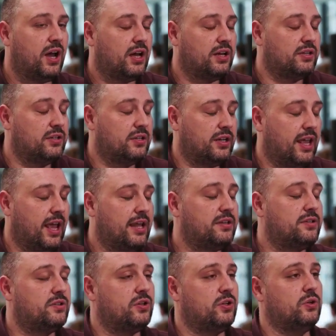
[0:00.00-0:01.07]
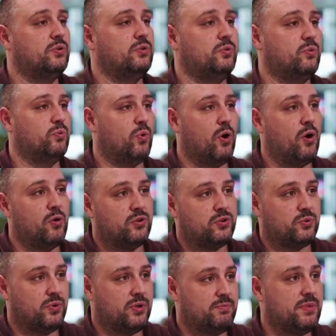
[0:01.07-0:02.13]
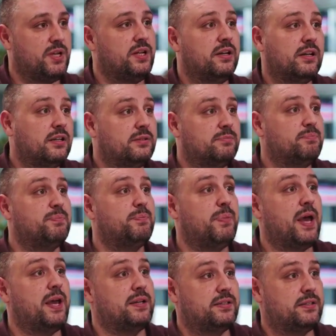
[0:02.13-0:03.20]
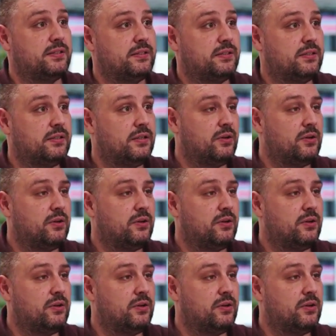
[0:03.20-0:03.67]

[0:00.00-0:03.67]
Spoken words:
and get to what do we mean is best.